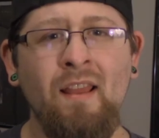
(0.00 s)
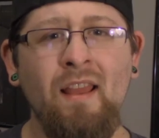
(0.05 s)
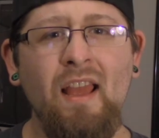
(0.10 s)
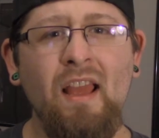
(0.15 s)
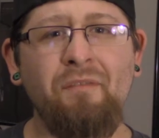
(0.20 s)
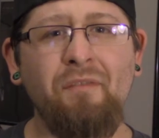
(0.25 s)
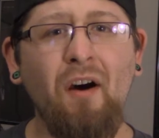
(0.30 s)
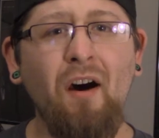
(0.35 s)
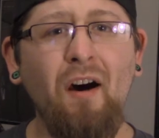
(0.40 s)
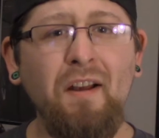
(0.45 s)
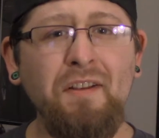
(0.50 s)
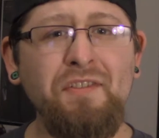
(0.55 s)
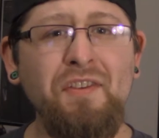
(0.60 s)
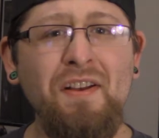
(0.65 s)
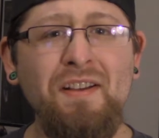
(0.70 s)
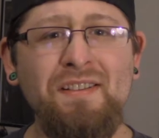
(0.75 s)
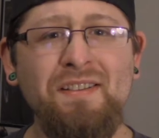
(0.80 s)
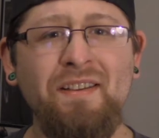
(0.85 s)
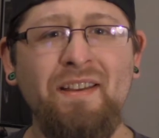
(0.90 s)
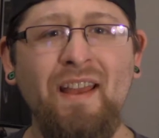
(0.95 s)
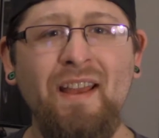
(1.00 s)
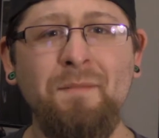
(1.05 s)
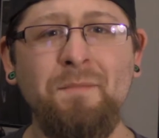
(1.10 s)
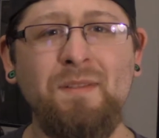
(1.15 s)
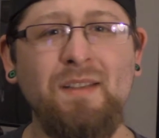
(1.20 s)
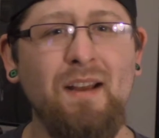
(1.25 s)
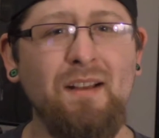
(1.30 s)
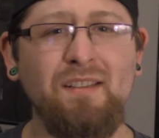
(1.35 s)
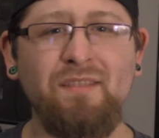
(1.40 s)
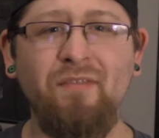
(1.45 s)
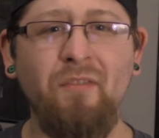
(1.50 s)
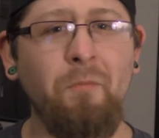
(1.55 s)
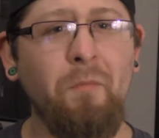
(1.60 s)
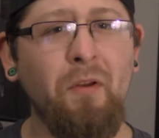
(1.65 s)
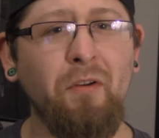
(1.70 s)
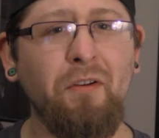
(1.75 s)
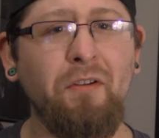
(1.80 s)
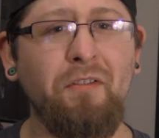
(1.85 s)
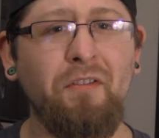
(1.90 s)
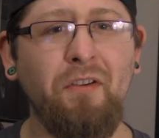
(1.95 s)
If Aja's name sounds
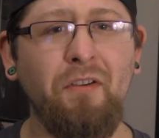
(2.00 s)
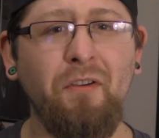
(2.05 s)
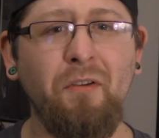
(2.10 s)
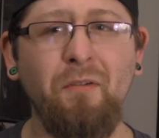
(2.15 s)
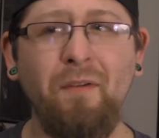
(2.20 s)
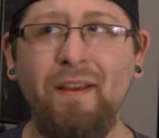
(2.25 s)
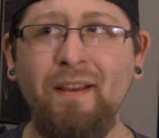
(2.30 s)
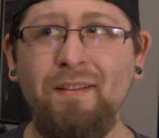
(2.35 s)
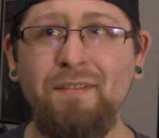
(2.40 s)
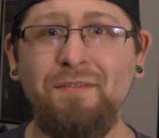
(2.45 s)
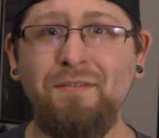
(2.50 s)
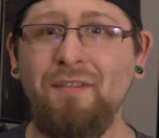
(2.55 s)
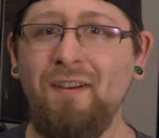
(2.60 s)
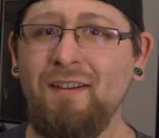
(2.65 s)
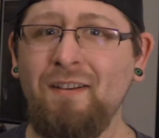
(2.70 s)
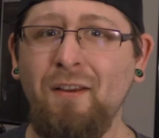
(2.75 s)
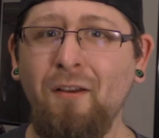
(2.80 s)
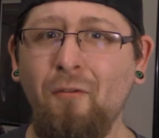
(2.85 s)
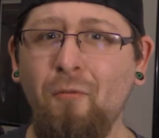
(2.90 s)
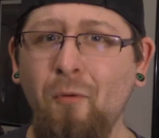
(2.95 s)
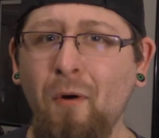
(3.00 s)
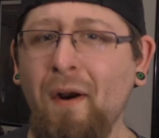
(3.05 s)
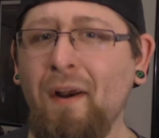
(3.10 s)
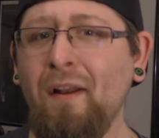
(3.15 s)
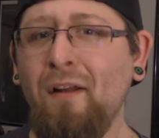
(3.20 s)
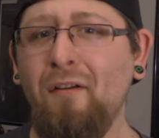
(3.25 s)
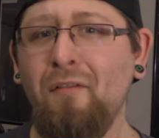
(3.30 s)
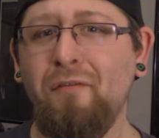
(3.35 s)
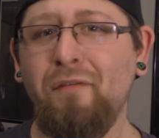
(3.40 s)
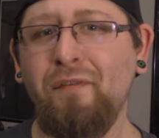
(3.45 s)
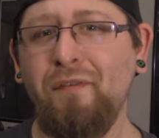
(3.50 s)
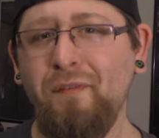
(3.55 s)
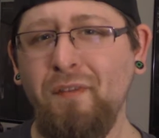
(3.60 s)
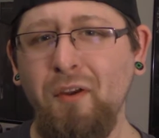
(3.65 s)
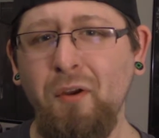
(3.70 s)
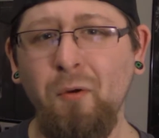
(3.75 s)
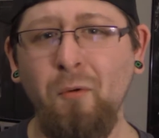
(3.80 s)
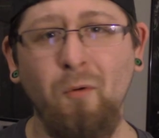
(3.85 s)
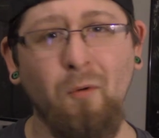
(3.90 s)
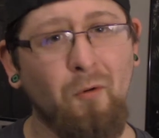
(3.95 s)
familiar to you, he's directed quite a
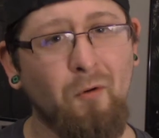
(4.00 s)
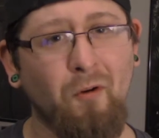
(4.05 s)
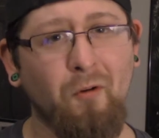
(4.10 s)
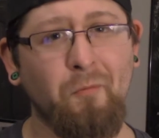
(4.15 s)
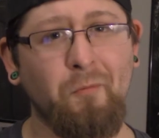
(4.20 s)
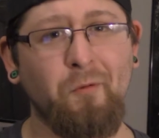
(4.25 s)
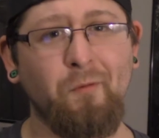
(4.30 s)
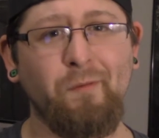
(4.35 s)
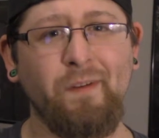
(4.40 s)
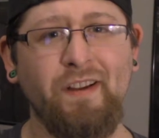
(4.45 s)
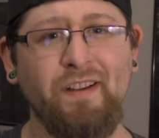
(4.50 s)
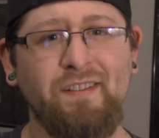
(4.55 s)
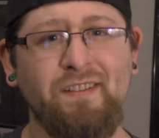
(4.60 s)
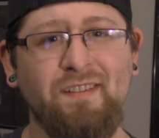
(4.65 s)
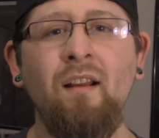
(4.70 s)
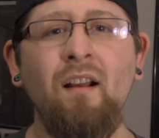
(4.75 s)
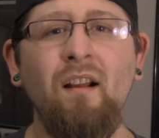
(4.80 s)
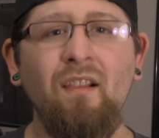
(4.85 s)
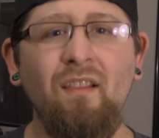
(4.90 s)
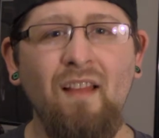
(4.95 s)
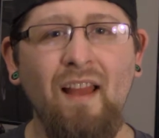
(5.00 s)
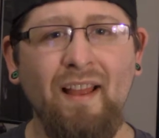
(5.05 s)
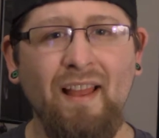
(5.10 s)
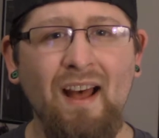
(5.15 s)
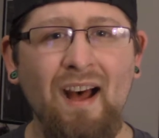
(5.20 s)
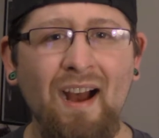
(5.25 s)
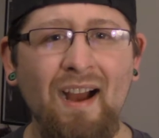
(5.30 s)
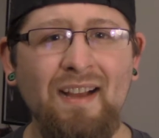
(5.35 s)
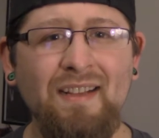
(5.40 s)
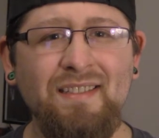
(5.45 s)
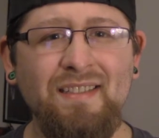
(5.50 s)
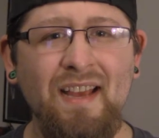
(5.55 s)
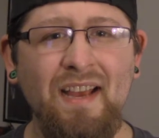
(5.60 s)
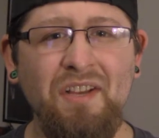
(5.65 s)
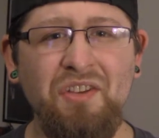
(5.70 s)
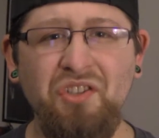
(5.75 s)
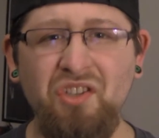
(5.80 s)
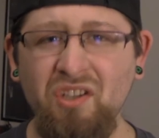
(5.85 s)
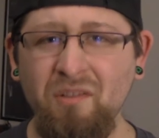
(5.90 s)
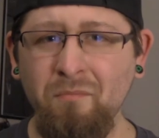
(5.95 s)
few horror movies, like High
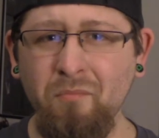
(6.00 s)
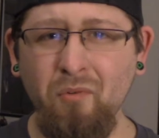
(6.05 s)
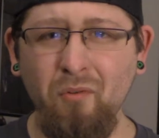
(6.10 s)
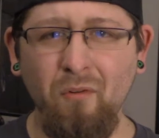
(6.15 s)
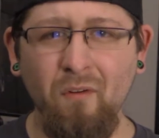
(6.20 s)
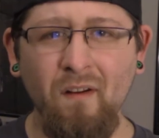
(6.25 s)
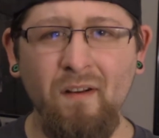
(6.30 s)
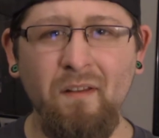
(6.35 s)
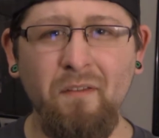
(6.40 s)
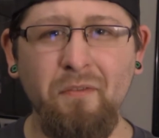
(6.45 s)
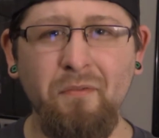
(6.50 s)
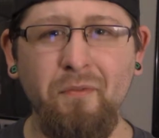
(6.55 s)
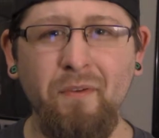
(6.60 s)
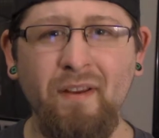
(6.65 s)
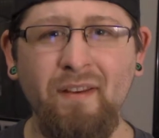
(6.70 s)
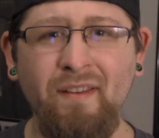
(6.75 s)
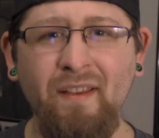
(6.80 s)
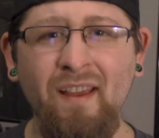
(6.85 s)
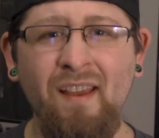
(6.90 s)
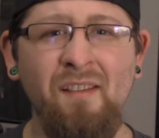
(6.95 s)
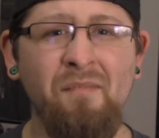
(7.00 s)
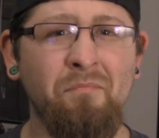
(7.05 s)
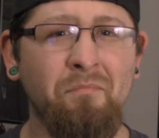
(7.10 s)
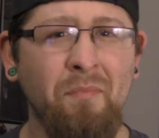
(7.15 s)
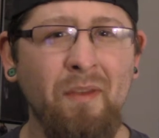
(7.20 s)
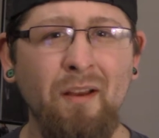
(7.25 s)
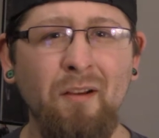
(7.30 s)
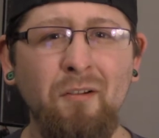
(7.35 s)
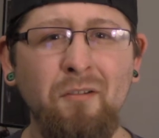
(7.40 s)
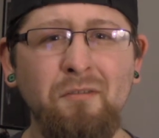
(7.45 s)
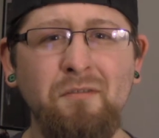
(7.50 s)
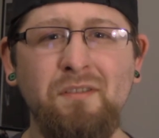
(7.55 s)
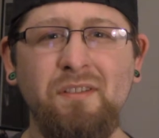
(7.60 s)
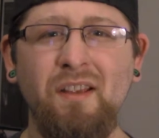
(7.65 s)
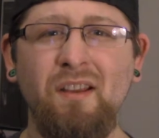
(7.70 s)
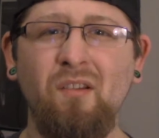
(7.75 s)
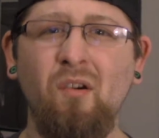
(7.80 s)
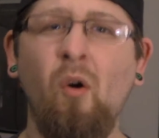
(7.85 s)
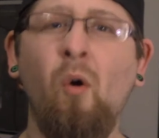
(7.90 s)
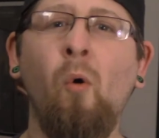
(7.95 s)
Tension, Piranha 3D, Mirrors,
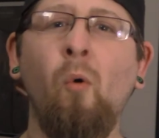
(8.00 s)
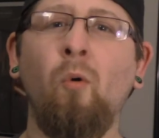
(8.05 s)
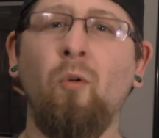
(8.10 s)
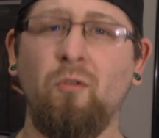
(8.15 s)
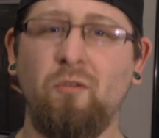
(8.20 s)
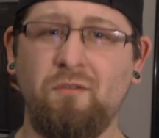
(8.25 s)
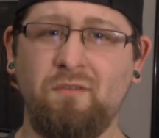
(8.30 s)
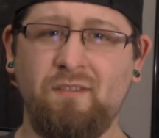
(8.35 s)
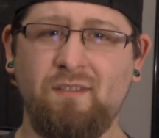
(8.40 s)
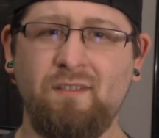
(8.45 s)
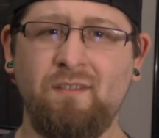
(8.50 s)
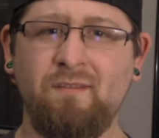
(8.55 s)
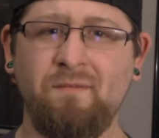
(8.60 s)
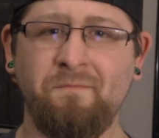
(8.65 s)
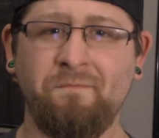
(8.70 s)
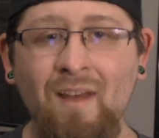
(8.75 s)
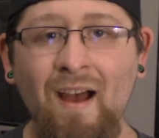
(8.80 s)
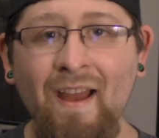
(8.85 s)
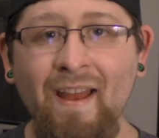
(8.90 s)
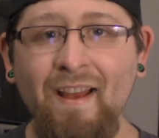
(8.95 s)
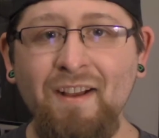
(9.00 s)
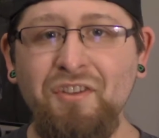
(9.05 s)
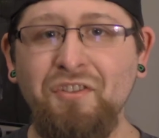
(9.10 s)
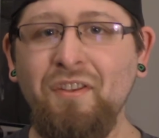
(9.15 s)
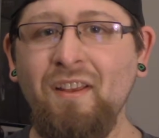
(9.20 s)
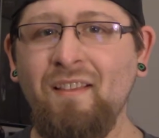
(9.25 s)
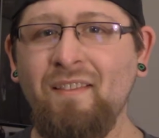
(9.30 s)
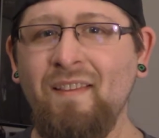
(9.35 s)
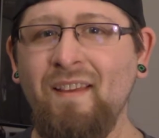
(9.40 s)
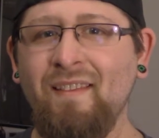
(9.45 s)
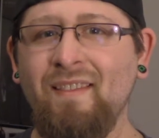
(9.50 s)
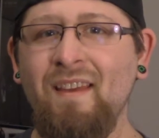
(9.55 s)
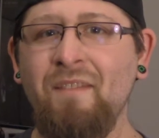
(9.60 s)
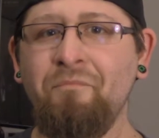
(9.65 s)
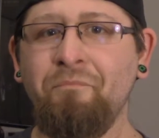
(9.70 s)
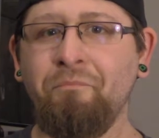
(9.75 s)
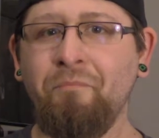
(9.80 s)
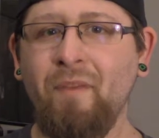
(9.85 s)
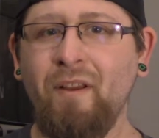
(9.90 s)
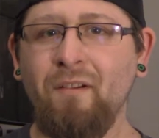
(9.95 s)
and Horns. I actually think
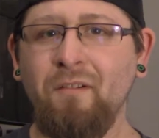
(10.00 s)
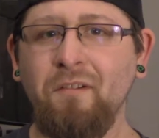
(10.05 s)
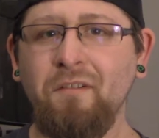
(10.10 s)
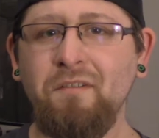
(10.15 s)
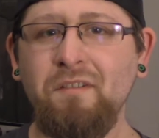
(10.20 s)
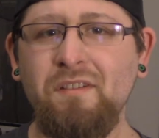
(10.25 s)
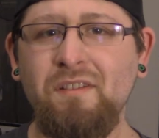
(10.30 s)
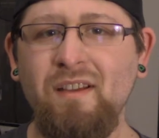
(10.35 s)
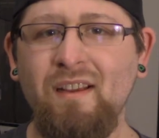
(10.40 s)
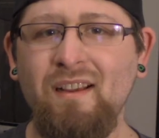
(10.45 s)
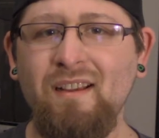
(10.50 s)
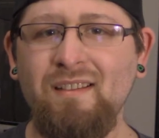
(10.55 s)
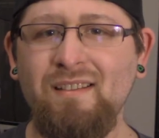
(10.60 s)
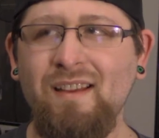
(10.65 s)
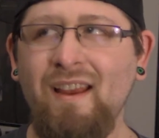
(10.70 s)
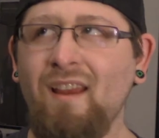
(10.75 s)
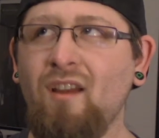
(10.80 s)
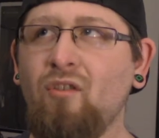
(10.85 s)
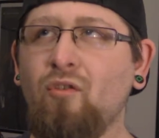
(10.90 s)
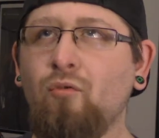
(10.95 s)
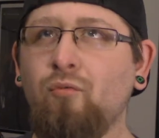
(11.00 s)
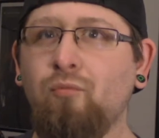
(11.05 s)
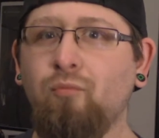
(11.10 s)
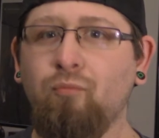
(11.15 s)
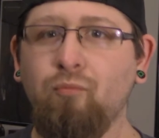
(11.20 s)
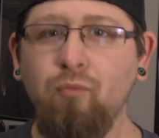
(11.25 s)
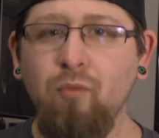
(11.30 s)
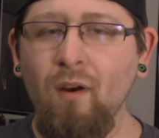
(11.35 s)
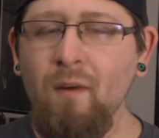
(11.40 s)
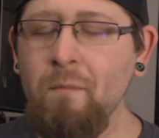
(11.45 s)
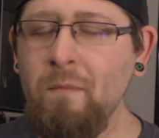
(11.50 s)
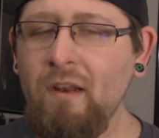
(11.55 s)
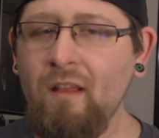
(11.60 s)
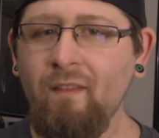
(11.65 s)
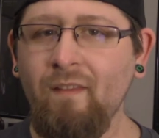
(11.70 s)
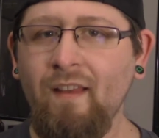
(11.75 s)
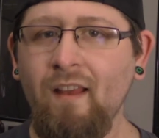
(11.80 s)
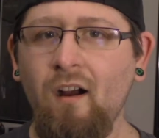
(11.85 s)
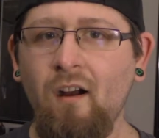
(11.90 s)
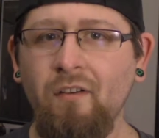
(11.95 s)
that Mirrors is a
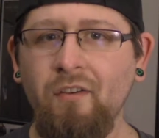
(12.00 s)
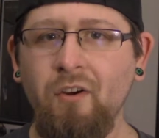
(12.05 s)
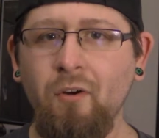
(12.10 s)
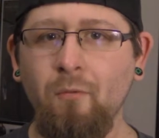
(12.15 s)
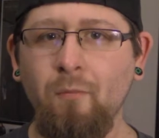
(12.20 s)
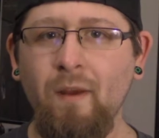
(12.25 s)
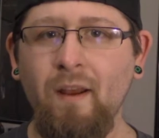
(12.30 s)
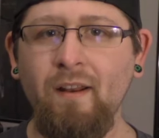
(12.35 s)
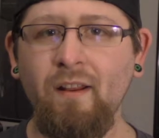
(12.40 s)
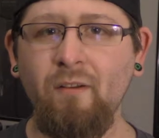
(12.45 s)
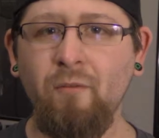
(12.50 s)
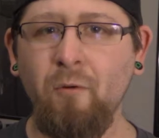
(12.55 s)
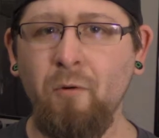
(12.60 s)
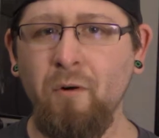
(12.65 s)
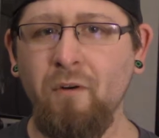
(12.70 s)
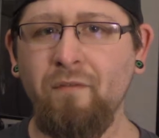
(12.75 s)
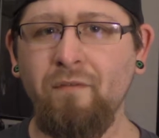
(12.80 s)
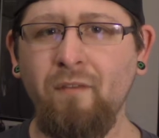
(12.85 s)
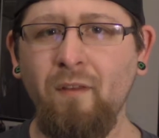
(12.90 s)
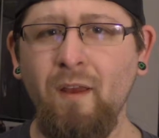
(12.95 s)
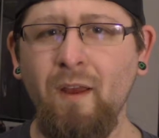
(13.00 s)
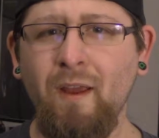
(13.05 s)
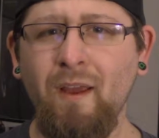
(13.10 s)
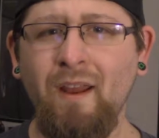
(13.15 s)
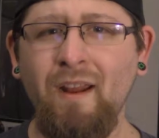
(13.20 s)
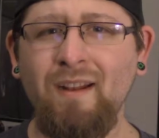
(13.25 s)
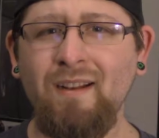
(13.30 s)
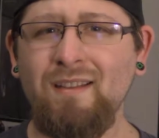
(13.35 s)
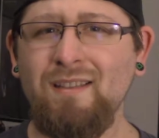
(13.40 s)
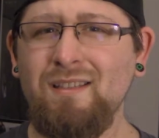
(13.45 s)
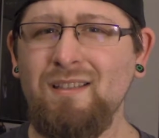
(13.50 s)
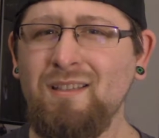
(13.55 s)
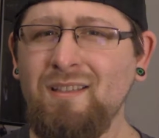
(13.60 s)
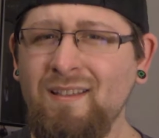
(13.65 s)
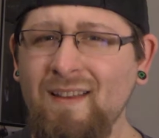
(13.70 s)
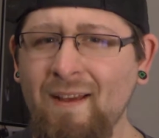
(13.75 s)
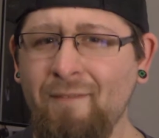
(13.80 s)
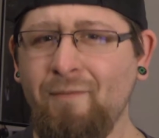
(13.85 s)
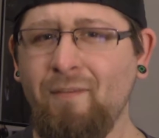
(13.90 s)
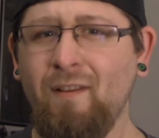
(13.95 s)
criminally underrated horror flick, and it's
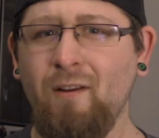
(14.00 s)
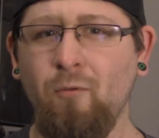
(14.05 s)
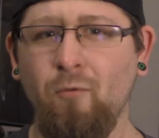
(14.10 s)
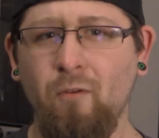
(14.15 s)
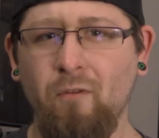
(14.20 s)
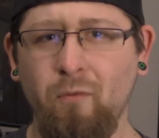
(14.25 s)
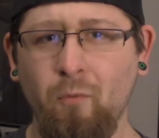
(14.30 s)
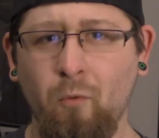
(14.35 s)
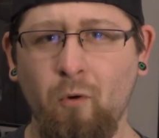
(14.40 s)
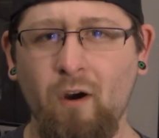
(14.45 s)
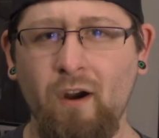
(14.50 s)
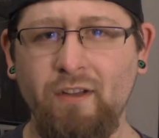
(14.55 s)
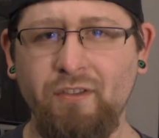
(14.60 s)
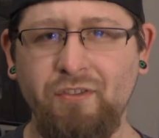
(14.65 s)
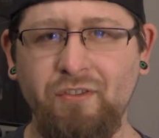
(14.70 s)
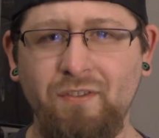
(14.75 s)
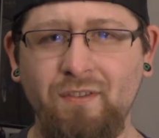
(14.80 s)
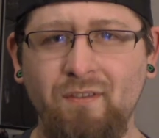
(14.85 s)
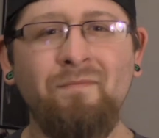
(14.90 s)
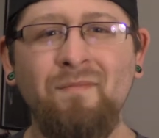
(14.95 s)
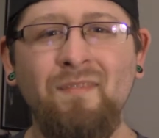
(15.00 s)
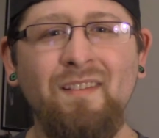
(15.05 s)
definitely worth a watch.